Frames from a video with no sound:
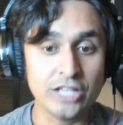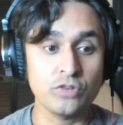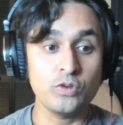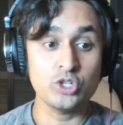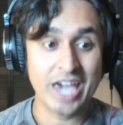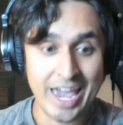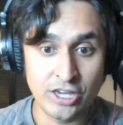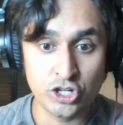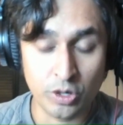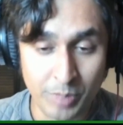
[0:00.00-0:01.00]
And so if you
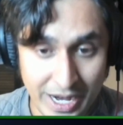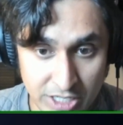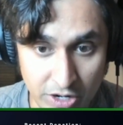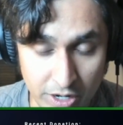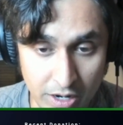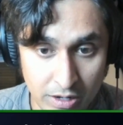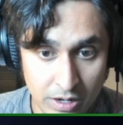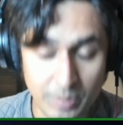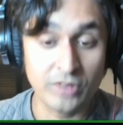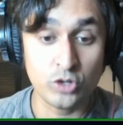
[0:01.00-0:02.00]
change your bacteria,
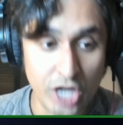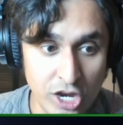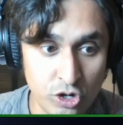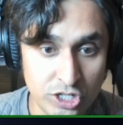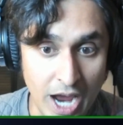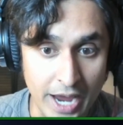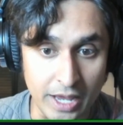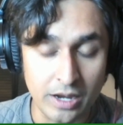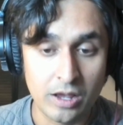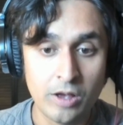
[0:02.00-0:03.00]
I mean, if you change your
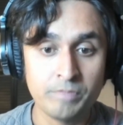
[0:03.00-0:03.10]
diet,